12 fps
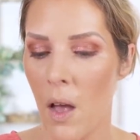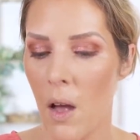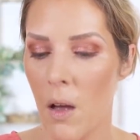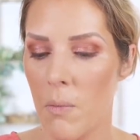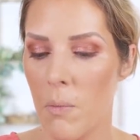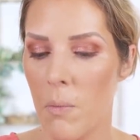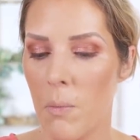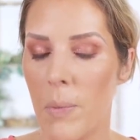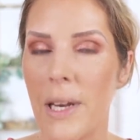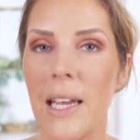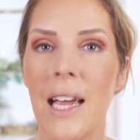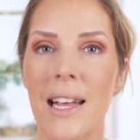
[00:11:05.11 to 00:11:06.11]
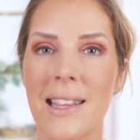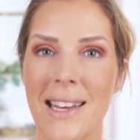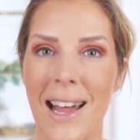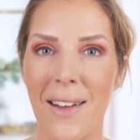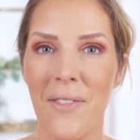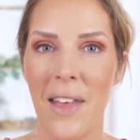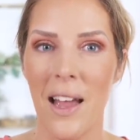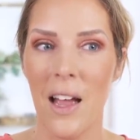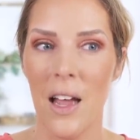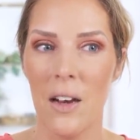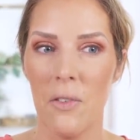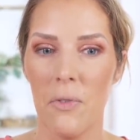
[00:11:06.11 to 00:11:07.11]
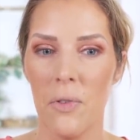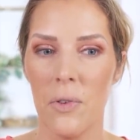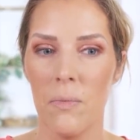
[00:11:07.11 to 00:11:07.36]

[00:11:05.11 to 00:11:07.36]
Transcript: Um, but he has to have that kind of